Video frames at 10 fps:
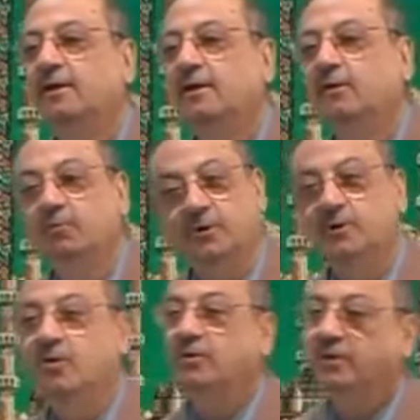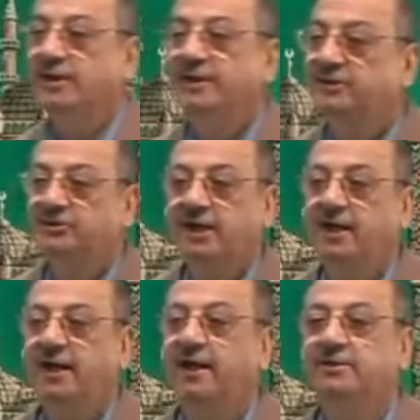We know it is
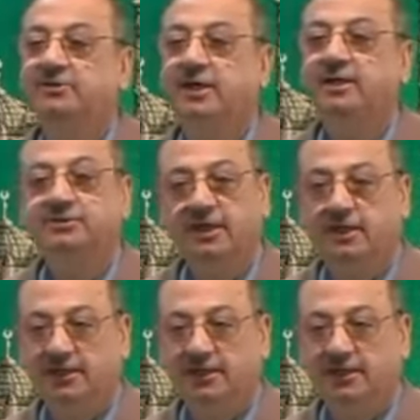hajaja.